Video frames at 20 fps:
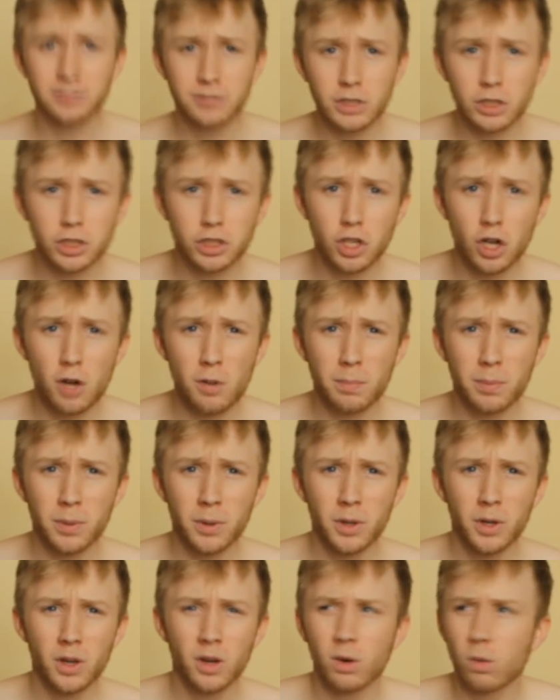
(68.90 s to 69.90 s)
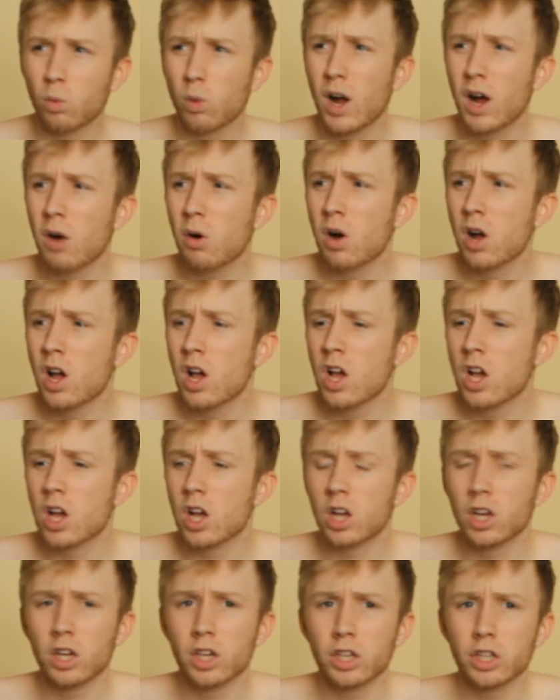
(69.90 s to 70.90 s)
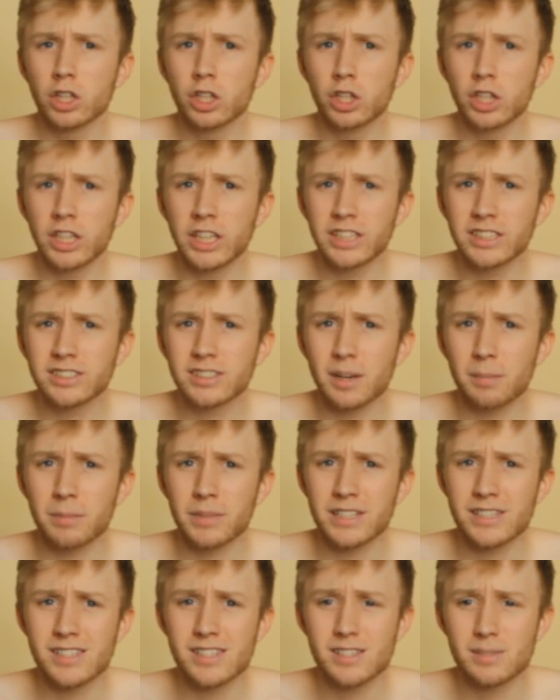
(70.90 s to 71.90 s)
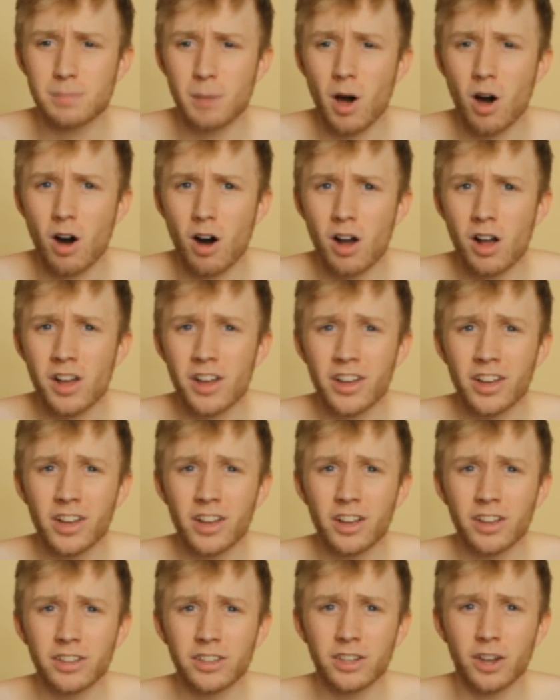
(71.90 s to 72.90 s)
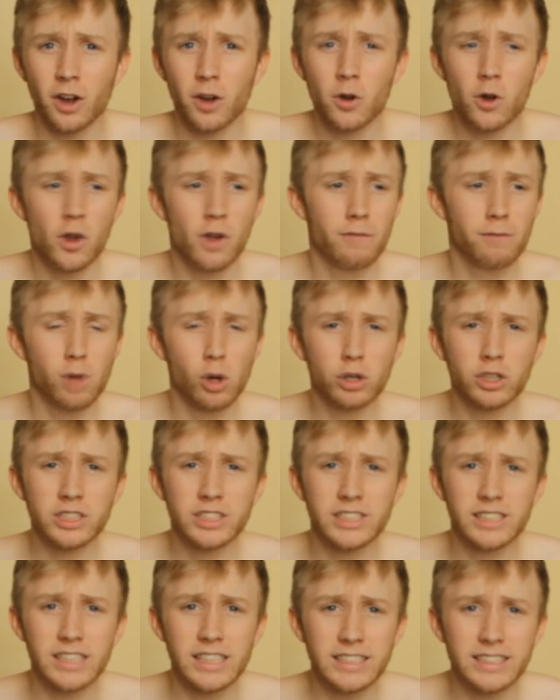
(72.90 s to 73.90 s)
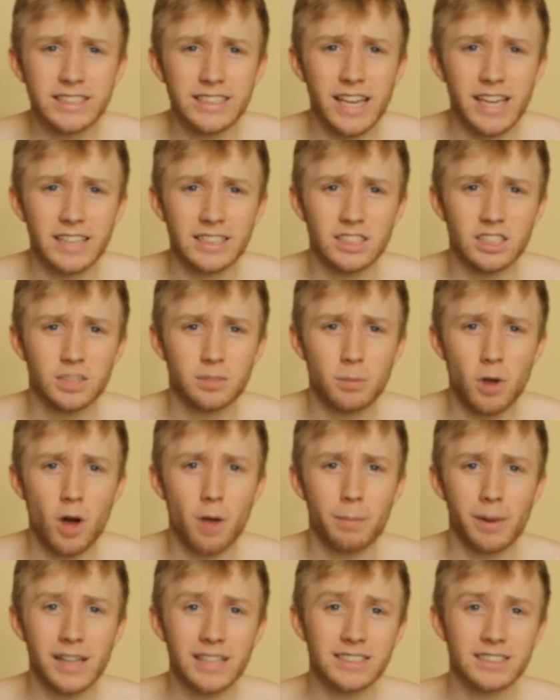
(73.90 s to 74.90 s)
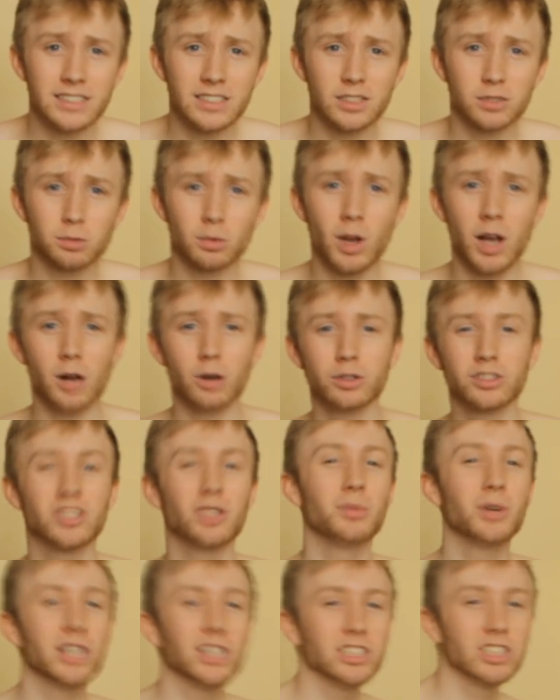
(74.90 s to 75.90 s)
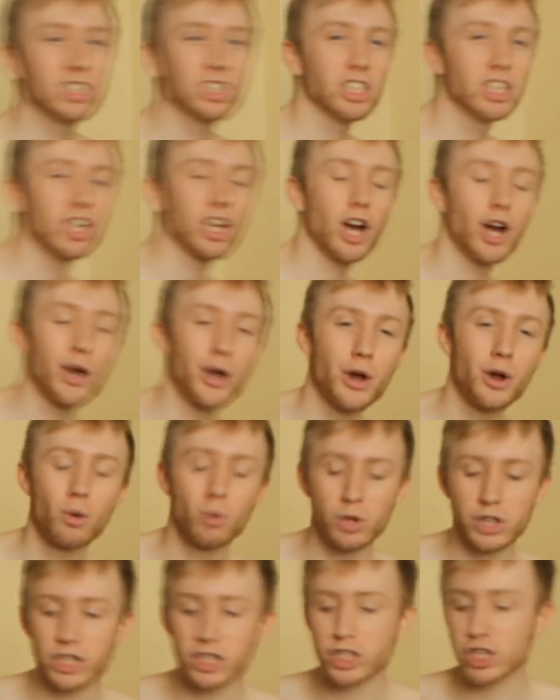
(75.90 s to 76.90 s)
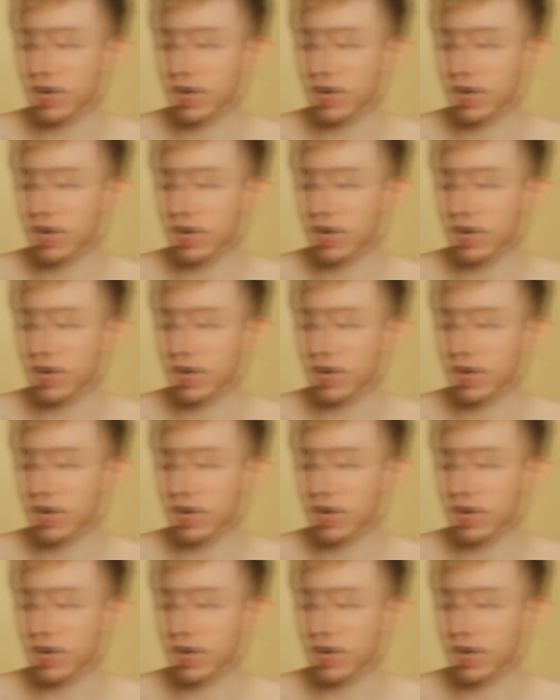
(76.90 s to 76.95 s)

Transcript: as for your top, well, you need something smart. You know, vloggers need to get into smart places as well, so we're just gonna go with a